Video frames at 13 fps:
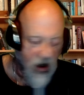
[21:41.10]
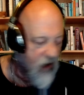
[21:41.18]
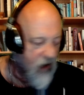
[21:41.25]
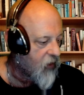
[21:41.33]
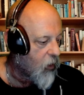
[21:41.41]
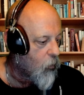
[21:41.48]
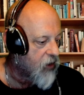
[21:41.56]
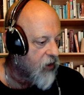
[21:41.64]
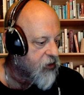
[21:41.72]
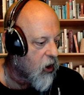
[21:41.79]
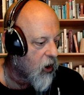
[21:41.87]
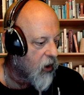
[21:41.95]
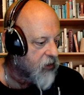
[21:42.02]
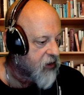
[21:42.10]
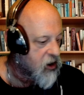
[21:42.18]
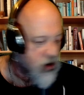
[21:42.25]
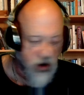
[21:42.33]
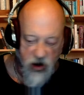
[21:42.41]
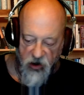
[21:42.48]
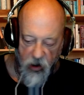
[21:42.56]
if I want to call
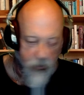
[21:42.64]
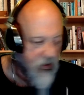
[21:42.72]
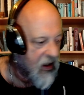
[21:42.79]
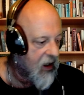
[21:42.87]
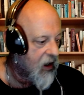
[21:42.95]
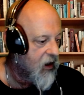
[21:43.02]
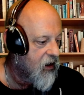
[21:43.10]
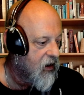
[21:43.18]
attention to something,